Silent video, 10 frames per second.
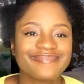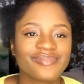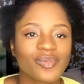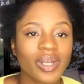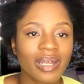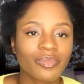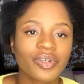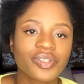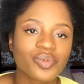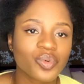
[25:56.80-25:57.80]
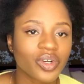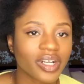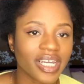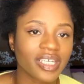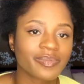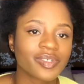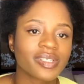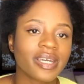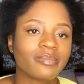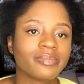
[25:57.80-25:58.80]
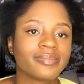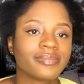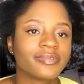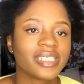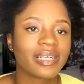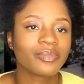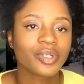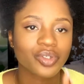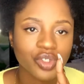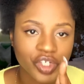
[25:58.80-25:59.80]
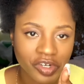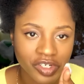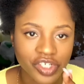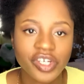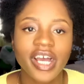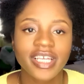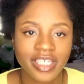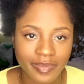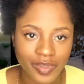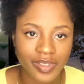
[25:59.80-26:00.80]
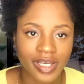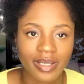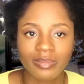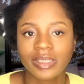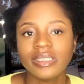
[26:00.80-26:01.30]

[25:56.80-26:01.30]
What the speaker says: When I'm going to work, I keep to time. When I'm going to church, I keep to time.